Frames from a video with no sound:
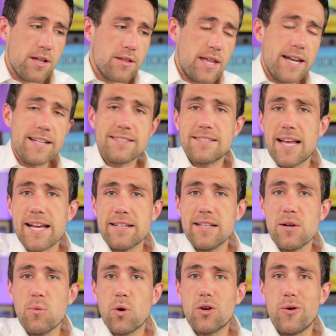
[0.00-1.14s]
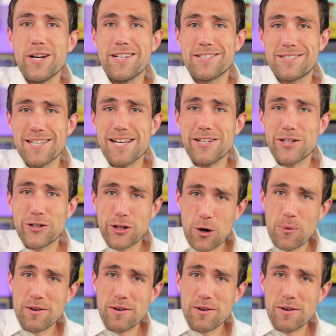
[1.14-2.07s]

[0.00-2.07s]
then it's likely we're going to see low